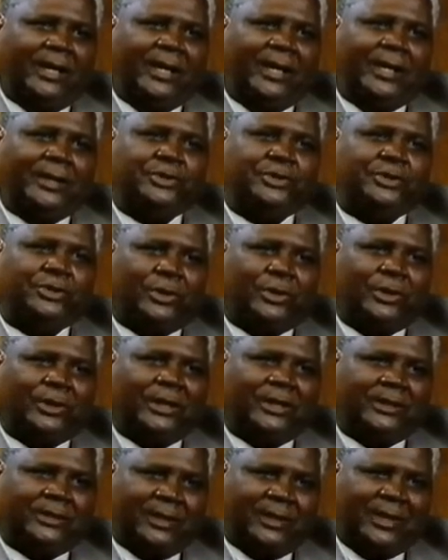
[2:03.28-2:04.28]
a
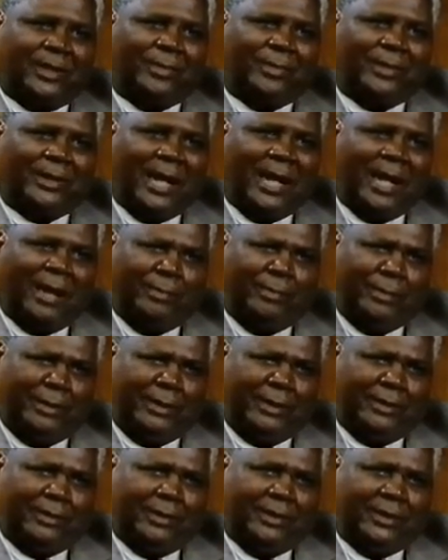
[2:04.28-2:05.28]
Shona tribal army,
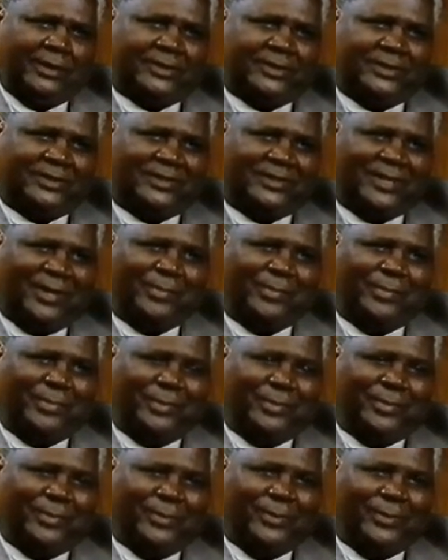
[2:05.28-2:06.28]
as some
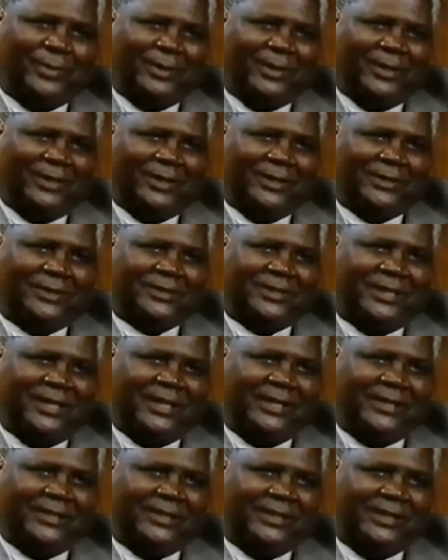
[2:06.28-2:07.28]
people
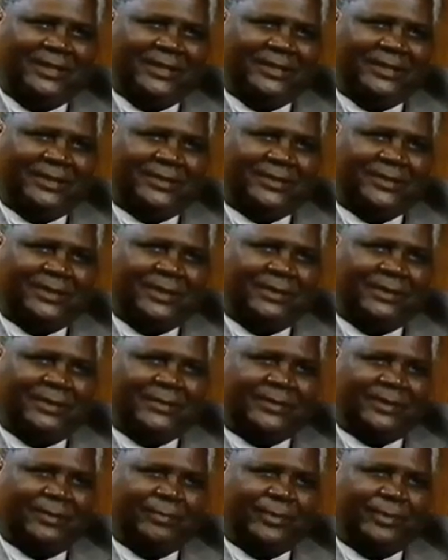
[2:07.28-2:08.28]
say it is.
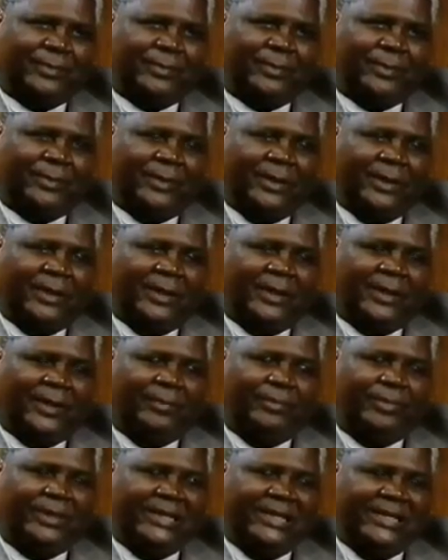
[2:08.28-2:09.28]
Some people
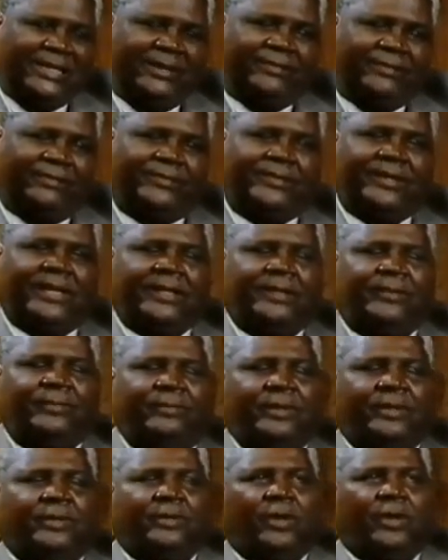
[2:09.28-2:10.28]
believe that
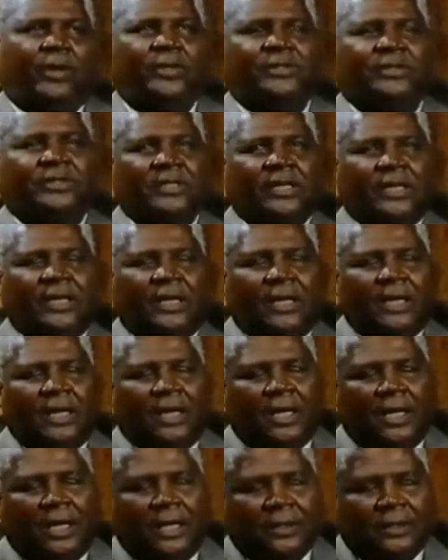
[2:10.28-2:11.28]
because
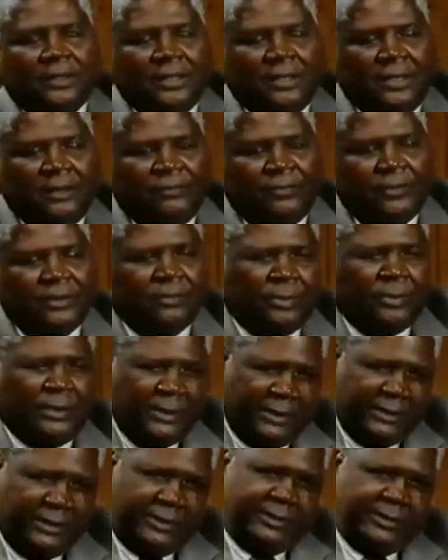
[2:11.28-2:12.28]
the 5th
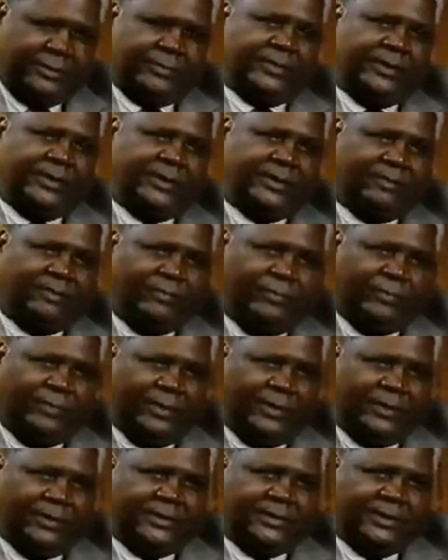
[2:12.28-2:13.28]
Brigade
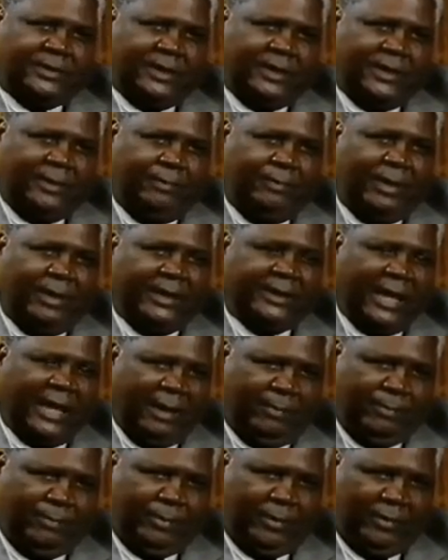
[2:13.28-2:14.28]
is made
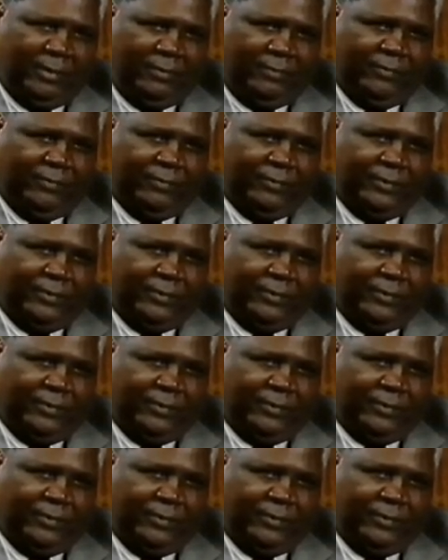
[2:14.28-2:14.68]
up of